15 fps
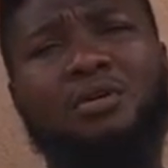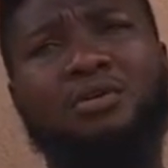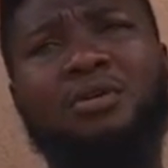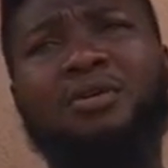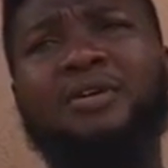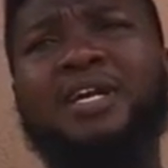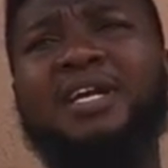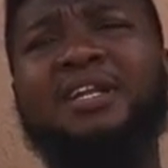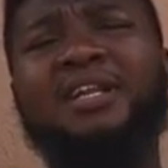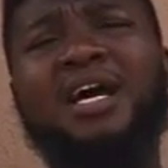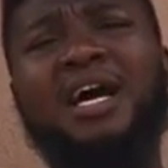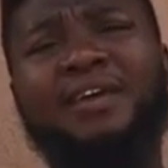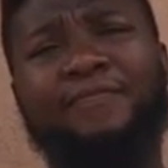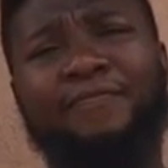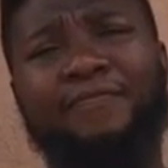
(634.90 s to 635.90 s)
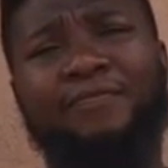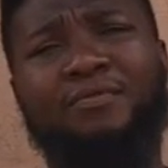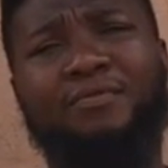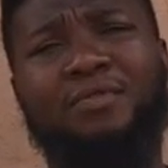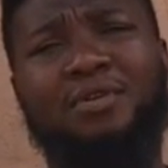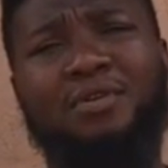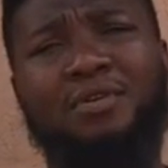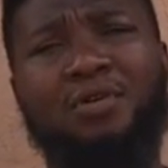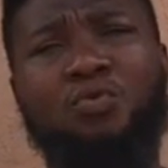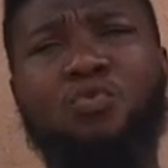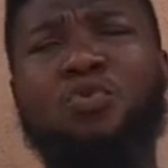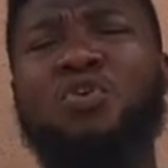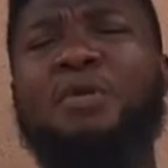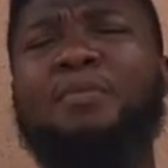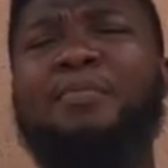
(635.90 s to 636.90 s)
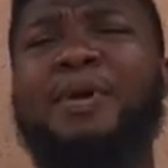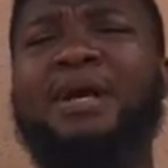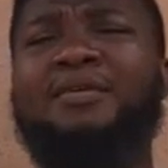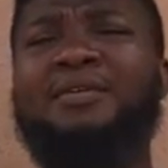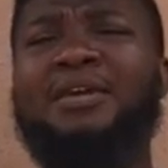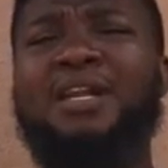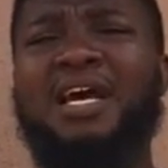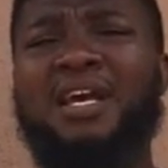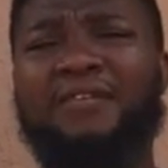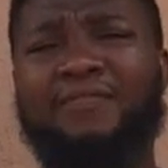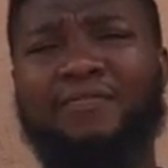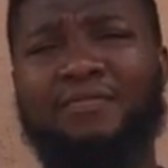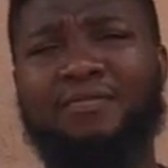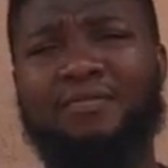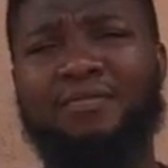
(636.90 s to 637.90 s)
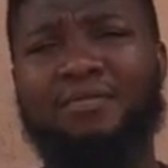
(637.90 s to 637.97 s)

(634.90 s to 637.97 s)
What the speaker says: Green life. What do I mean by green life?